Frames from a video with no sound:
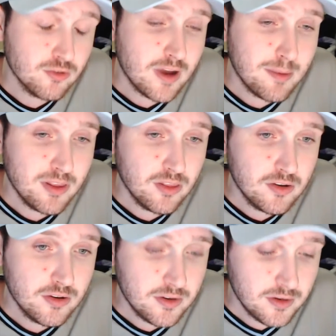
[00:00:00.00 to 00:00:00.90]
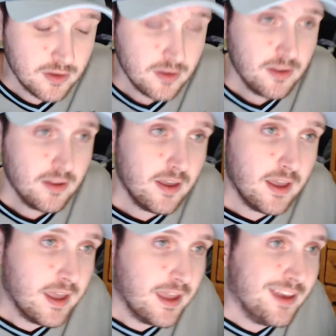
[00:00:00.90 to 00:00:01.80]
Robin Ludd.
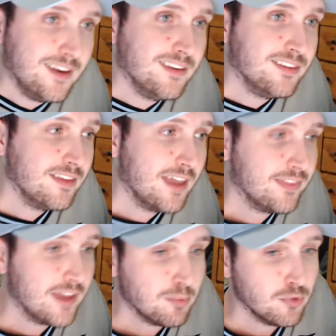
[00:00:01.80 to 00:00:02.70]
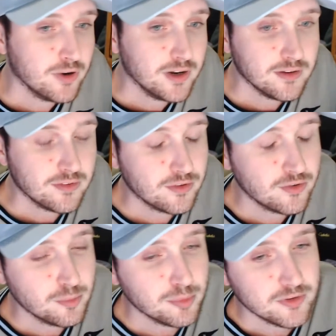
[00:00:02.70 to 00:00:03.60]
And at that point, it's
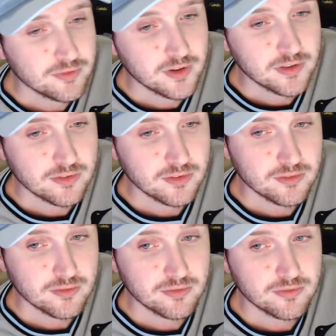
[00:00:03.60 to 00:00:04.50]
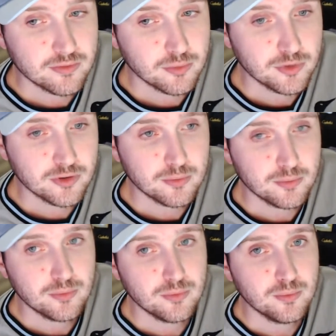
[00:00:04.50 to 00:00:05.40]
super defensive.
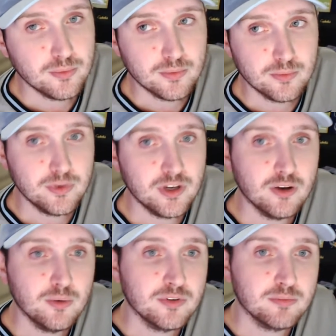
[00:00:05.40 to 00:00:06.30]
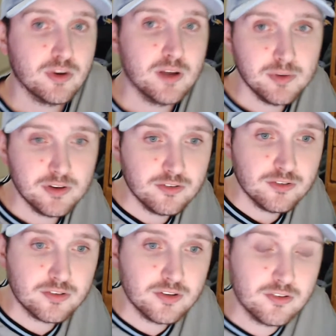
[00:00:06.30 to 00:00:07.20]
We know we're probably
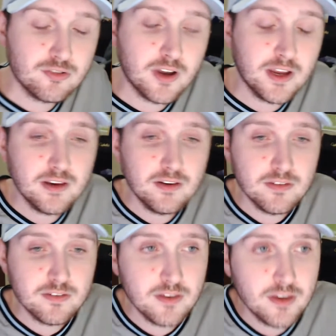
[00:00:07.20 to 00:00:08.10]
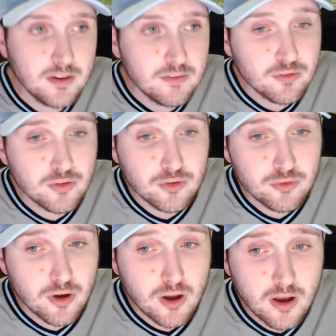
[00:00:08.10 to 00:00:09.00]
just going to try and sit in for the
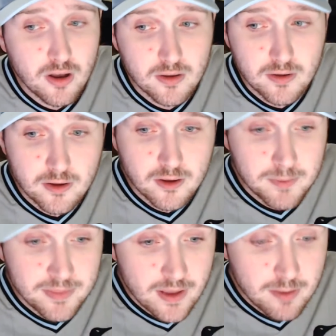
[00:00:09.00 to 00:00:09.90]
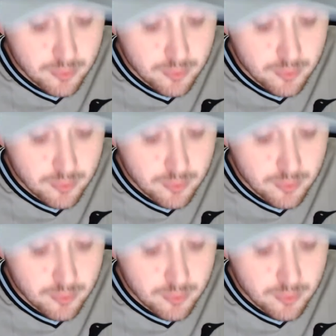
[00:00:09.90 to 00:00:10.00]
draw at that